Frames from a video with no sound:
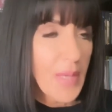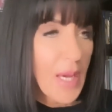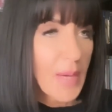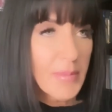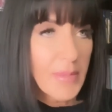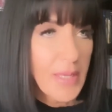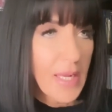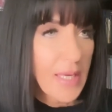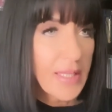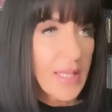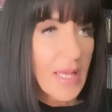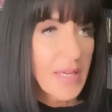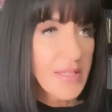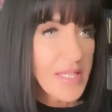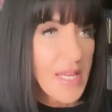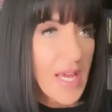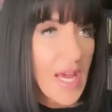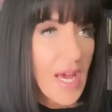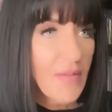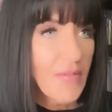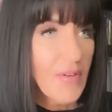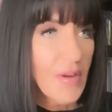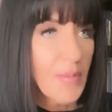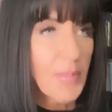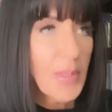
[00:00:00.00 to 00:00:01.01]
am not allowed to
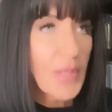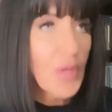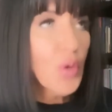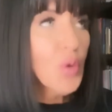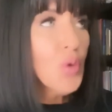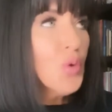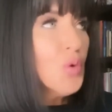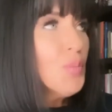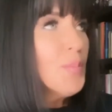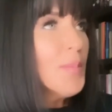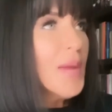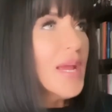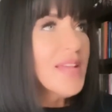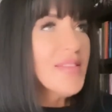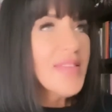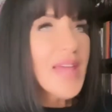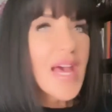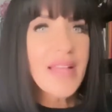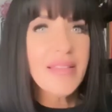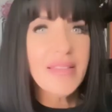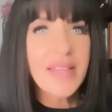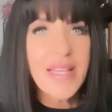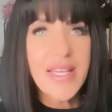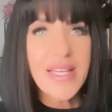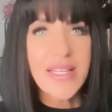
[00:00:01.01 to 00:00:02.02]
have it. But who made
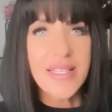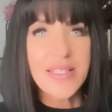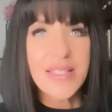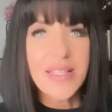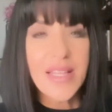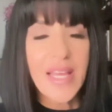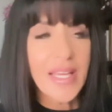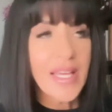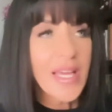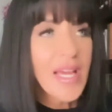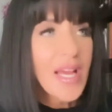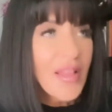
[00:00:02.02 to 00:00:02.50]
that list? Like,